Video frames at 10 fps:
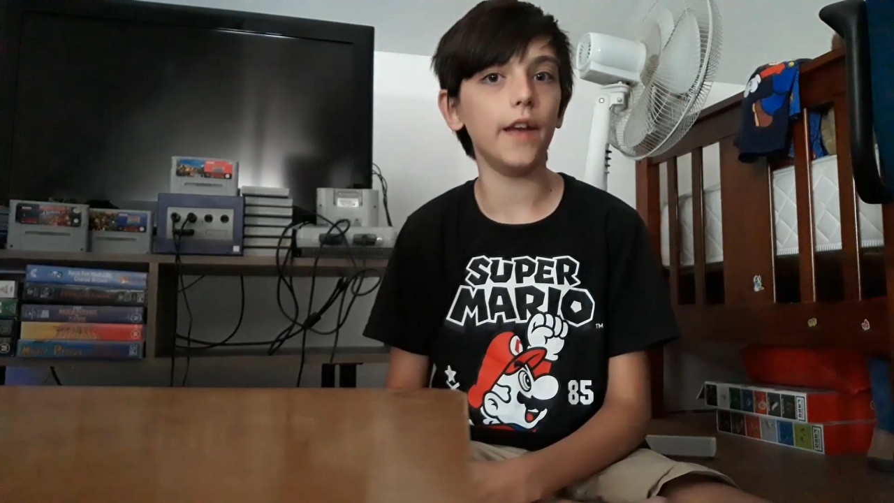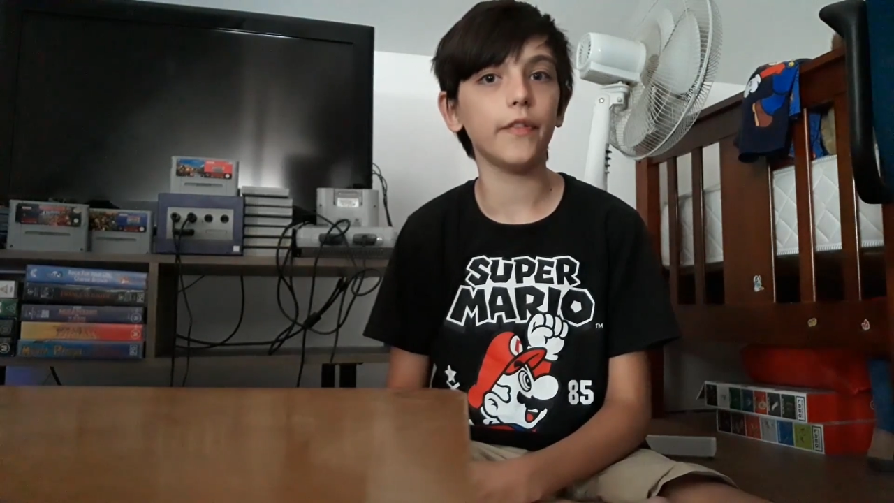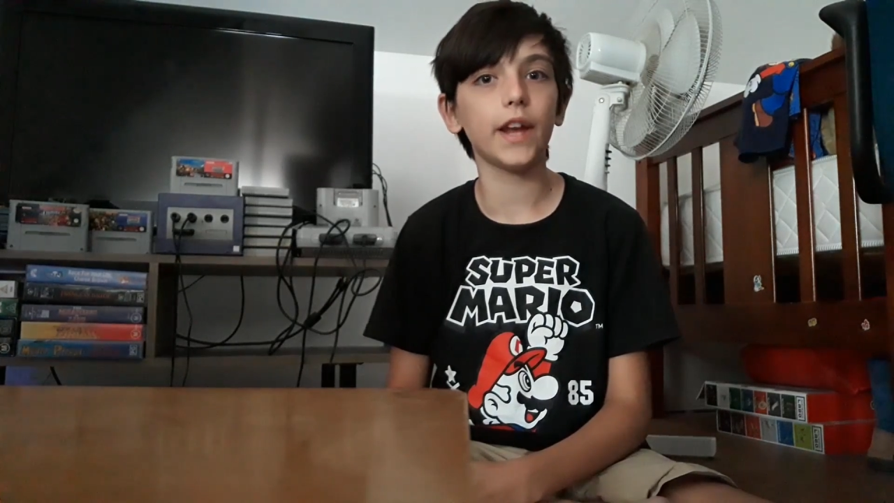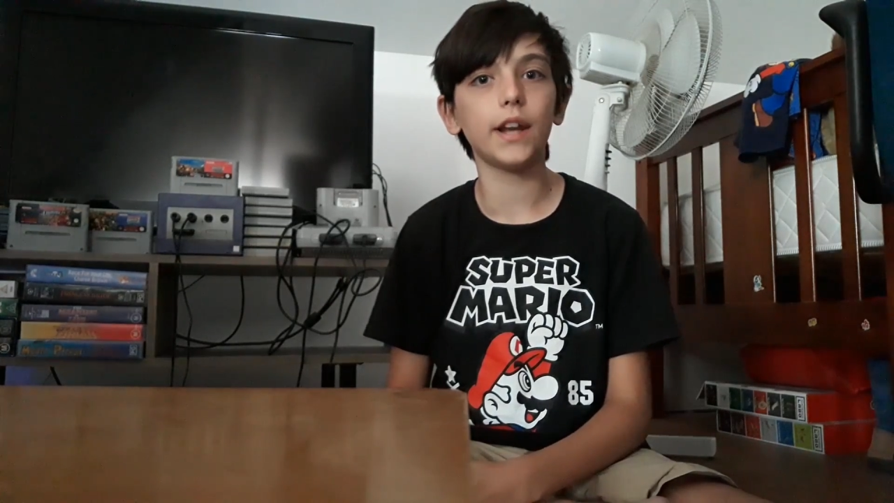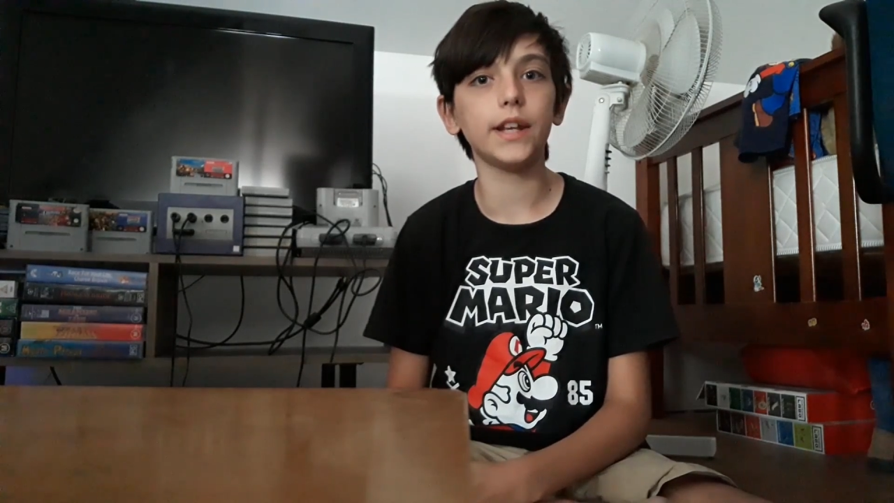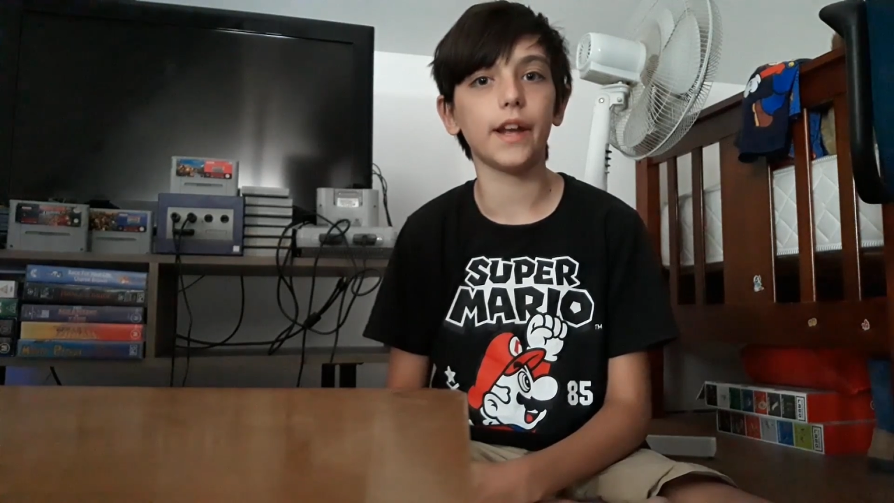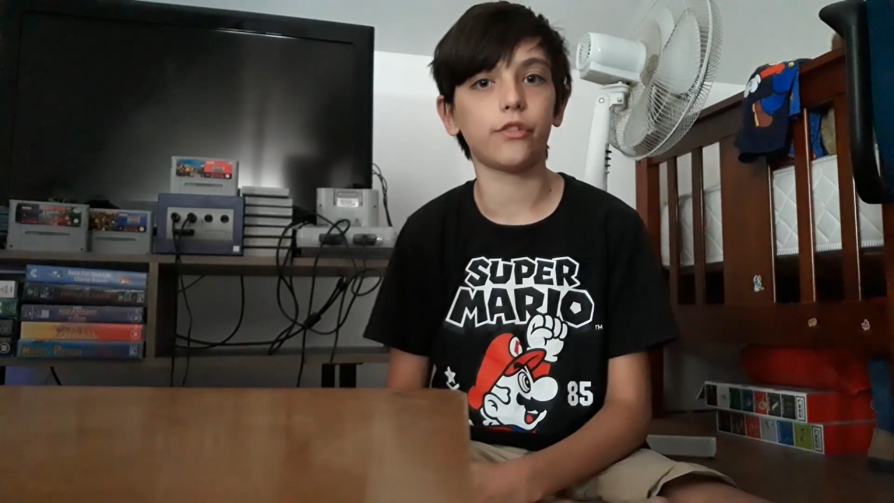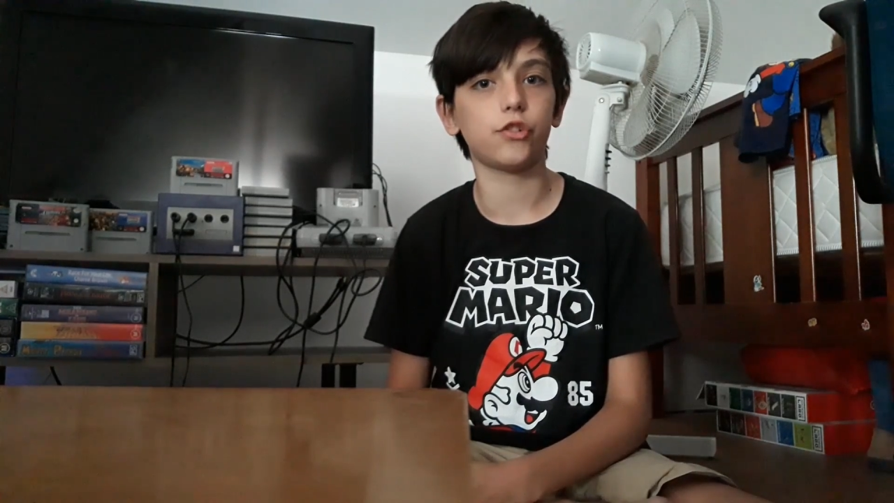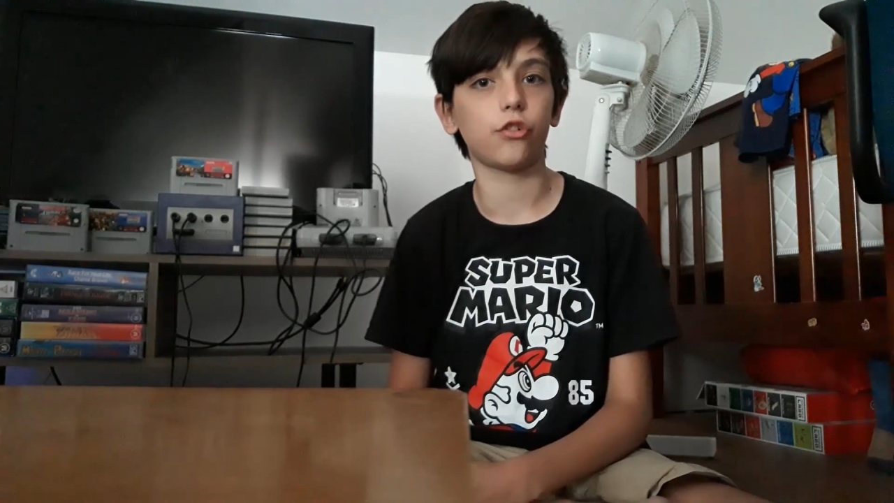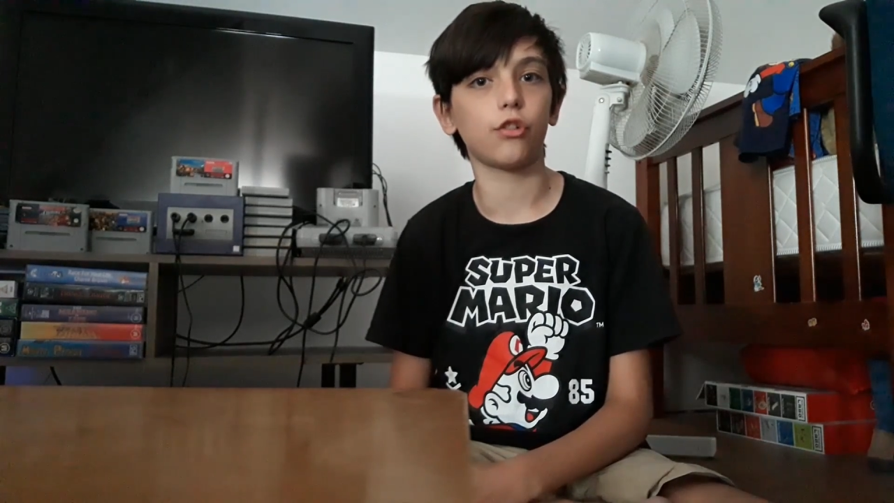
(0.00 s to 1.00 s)
and the
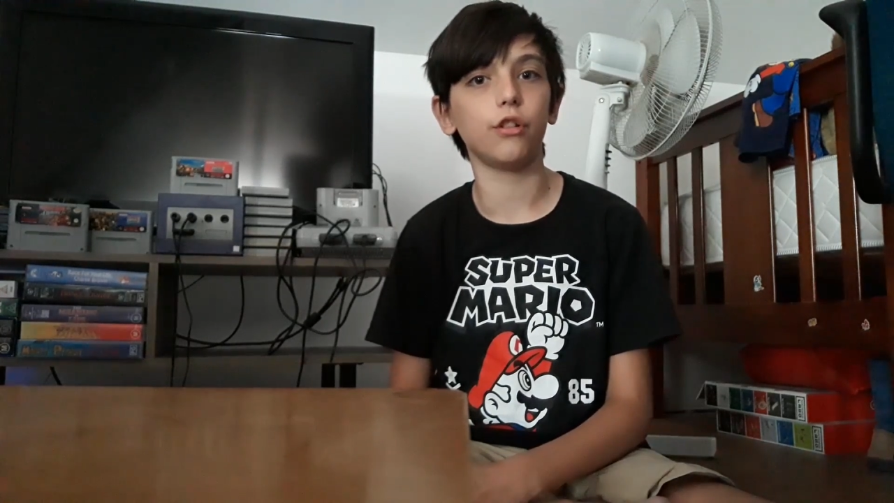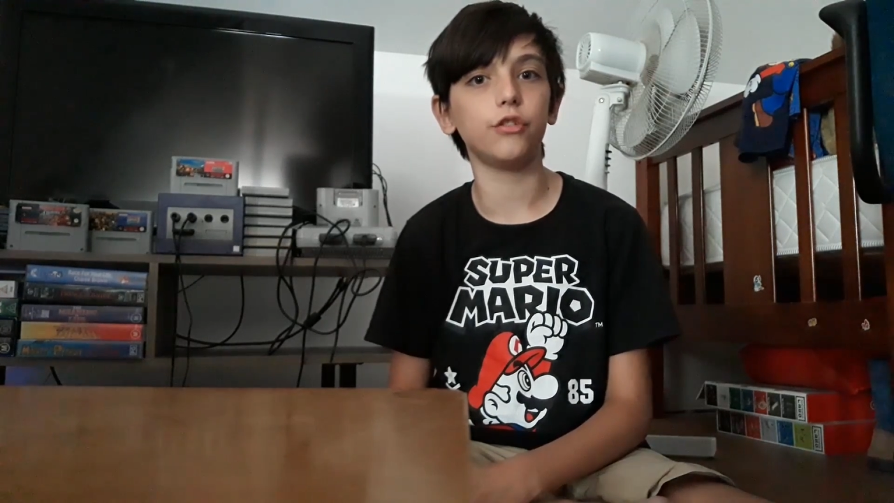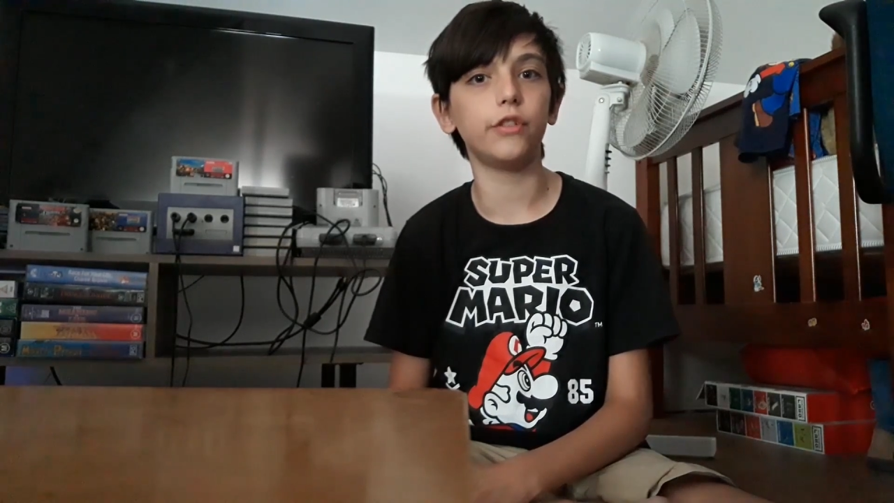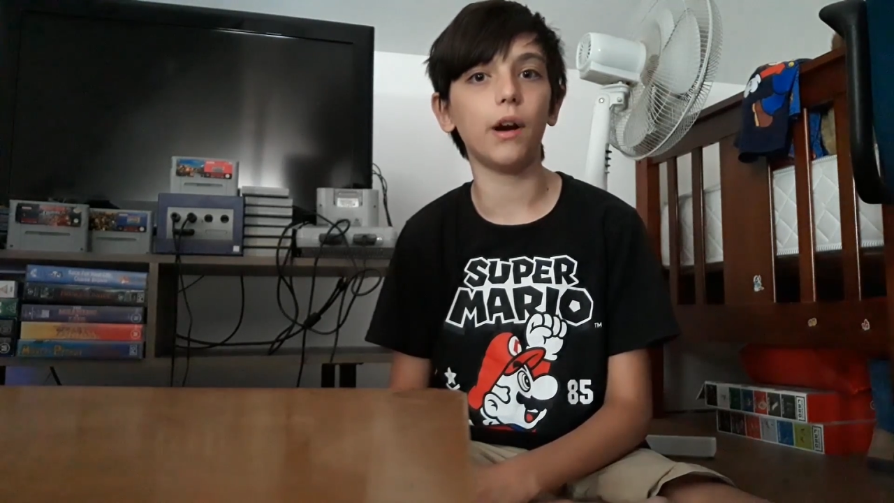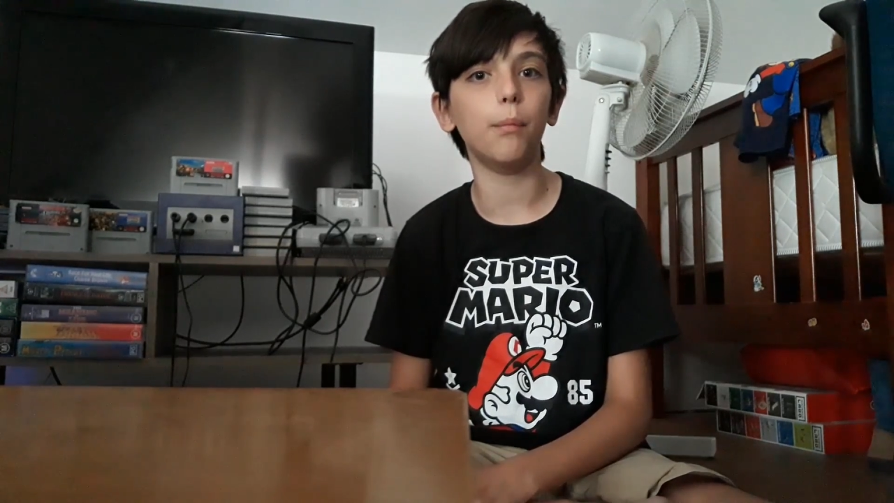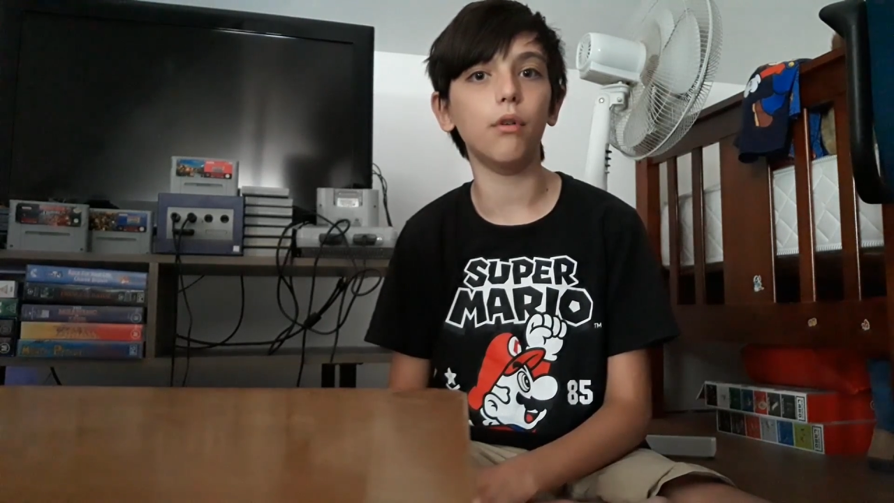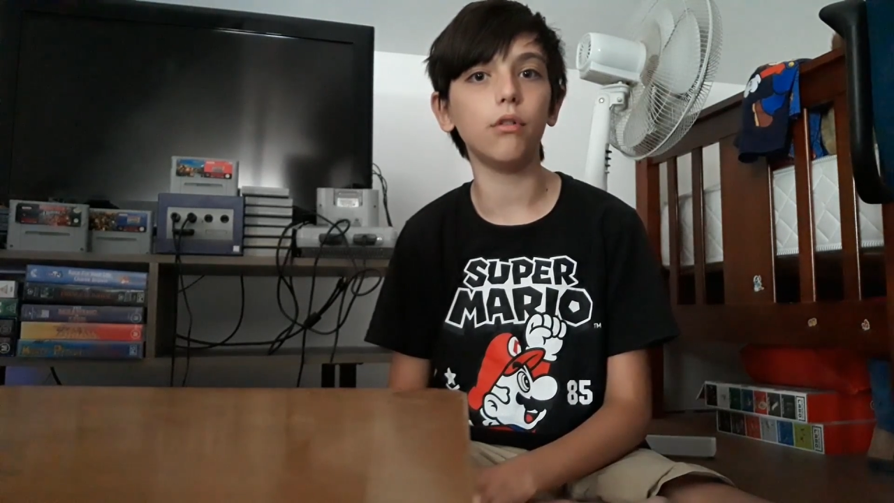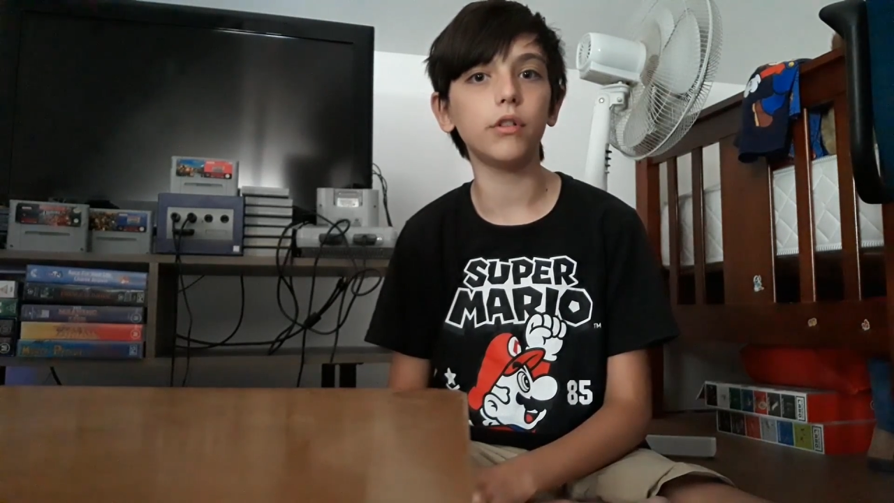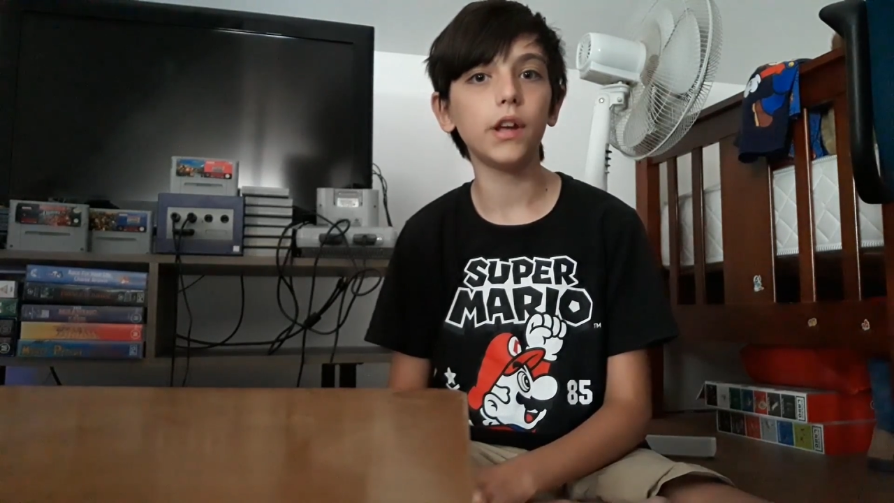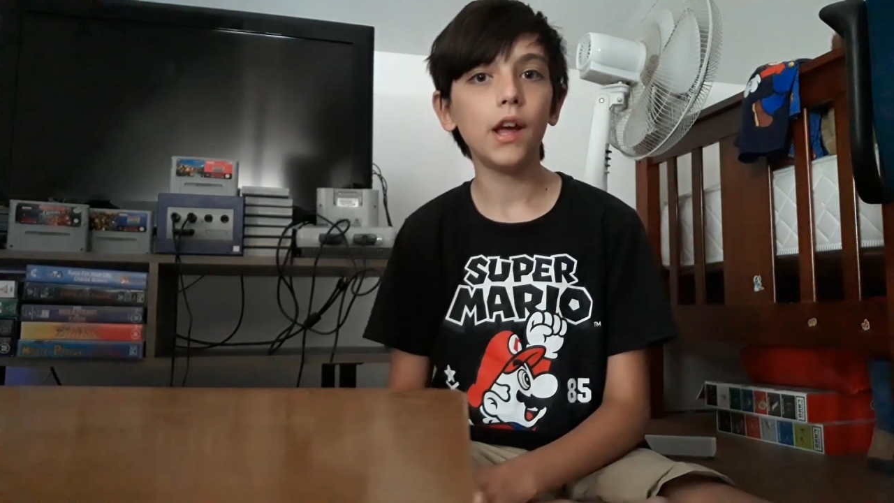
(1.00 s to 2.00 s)
NES just got doubled.